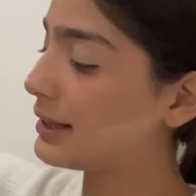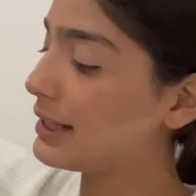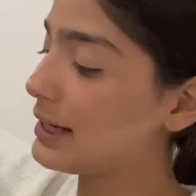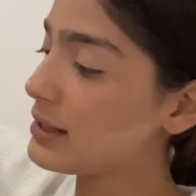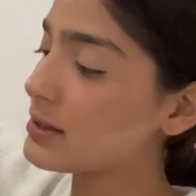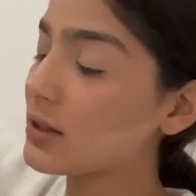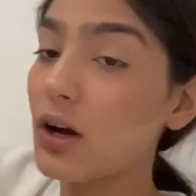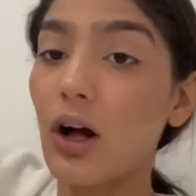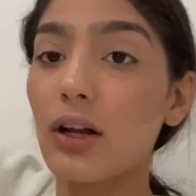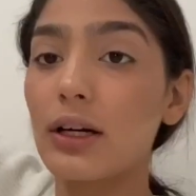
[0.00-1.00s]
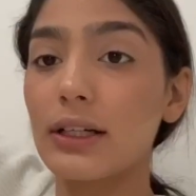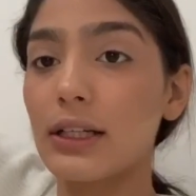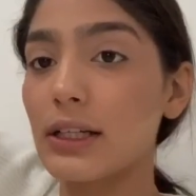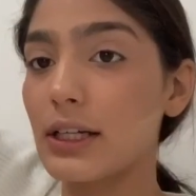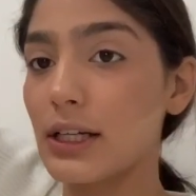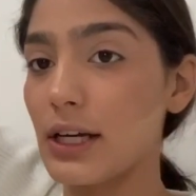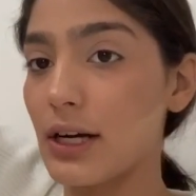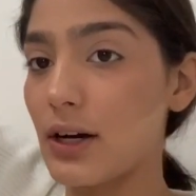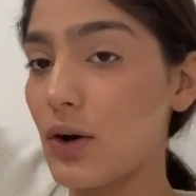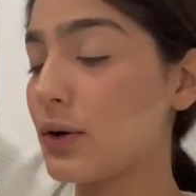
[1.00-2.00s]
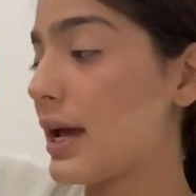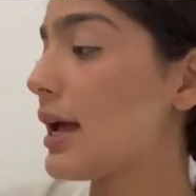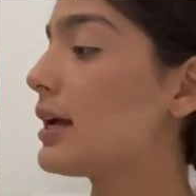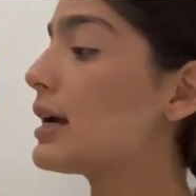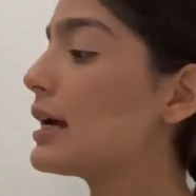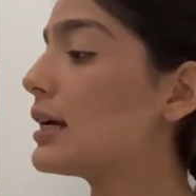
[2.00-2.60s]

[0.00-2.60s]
this color in here, okay?